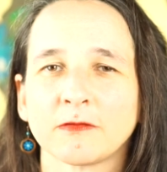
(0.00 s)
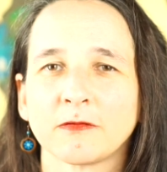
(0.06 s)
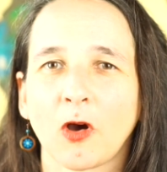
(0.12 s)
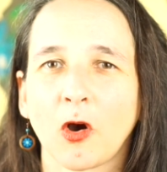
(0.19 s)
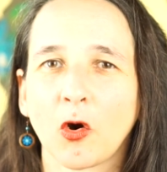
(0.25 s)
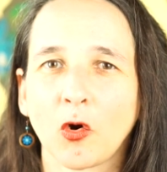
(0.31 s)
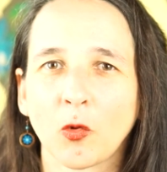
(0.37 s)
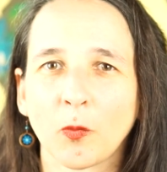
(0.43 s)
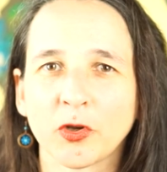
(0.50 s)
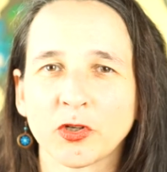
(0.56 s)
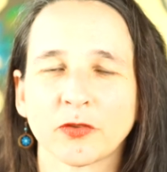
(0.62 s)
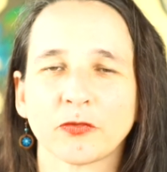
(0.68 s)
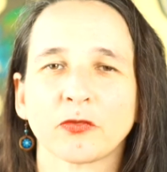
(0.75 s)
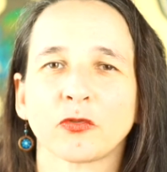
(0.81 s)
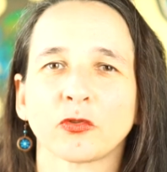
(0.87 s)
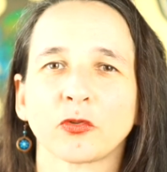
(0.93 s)
a whole bunch
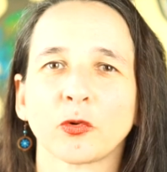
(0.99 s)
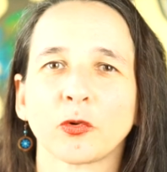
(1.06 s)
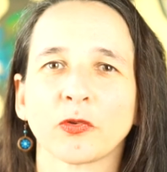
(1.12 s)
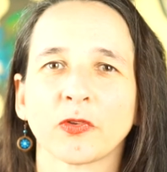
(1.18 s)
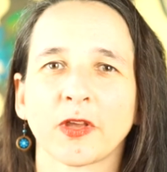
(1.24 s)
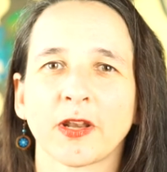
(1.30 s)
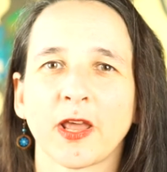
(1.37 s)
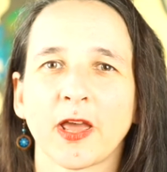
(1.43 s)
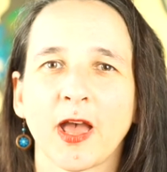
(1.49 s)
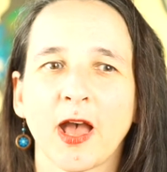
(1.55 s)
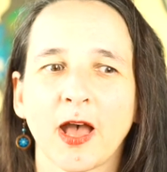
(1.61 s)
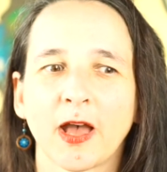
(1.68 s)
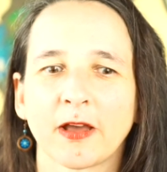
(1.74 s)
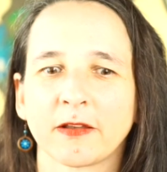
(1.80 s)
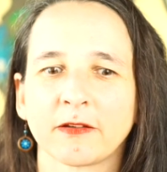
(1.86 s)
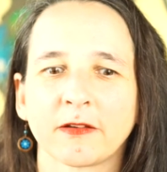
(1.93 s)
of stores that I
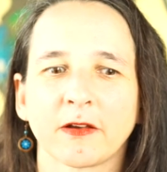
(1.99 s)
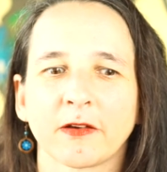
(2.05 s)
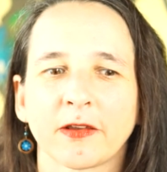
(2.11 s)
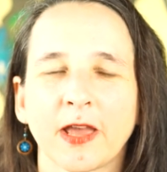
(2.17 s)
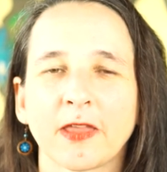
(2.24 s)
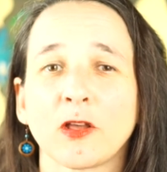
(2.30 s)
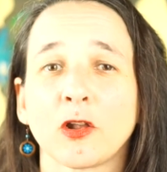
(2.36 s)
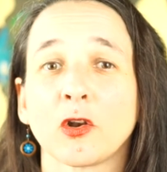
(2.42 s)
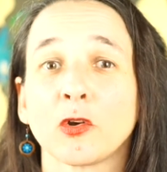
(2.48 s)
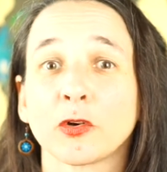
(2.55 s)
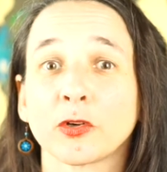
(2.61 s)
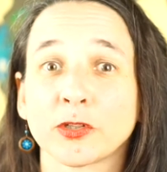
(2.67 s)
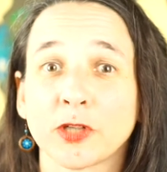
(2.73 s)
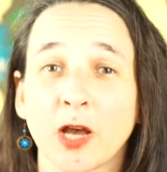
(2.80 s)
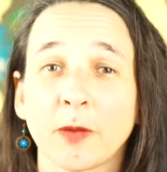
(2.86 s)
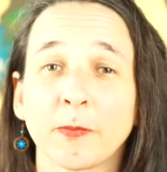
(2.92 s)
had uh, kind of
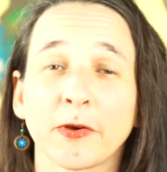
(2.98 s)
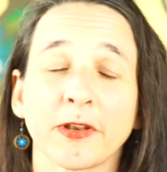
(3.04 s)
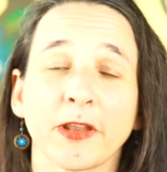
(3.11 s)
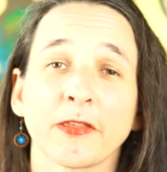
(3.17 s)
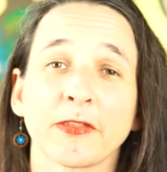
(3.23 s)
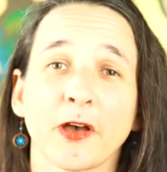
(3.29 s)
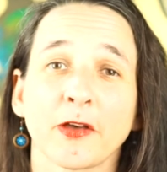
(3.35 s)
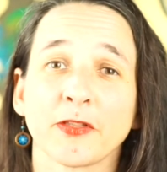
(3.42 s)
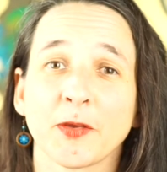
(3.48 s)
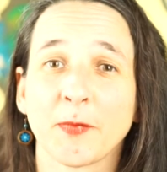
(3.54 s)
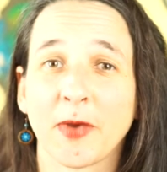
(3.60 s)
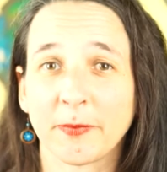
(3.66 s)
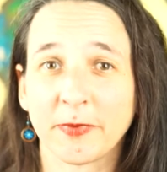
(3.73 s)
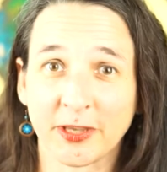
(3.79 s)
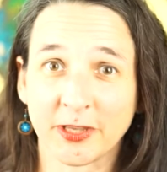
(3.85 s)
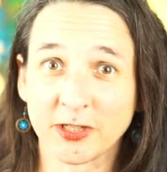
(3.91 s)
looked up and I thought they
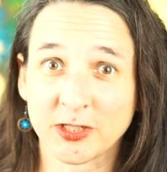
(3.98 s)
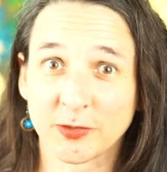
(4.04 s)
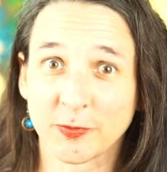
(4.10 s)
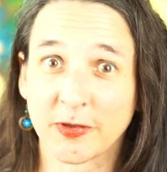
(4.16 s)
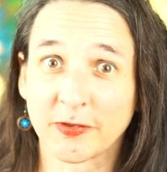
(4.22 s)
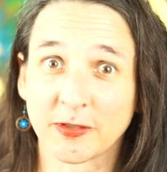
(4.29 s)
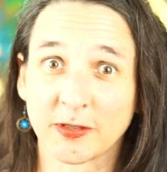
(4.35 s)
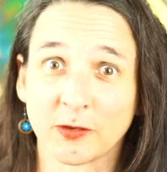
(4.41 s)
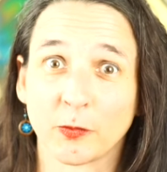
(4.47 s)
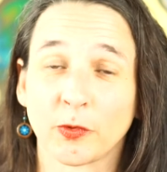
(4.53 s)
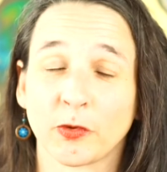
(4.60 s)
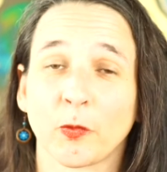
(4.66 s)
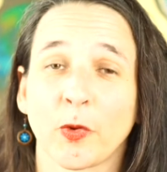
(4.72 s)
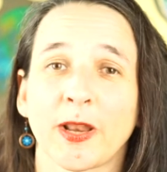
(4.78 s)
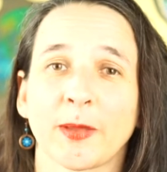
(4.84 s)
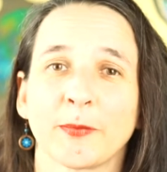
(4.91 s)
might be interested with
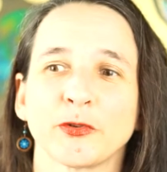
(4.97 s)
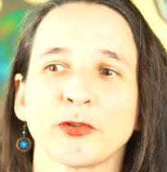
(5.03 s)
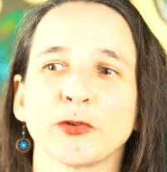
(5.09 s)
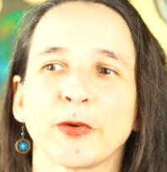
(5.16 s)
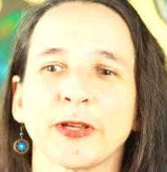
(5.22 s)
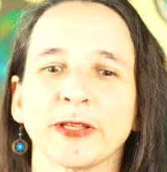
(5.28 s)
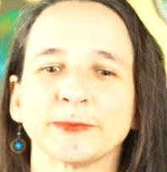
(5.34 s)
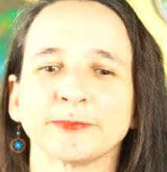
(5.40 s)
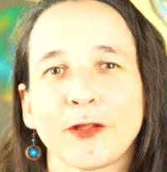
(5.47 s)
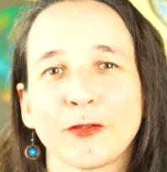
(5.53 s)
what I'm doing.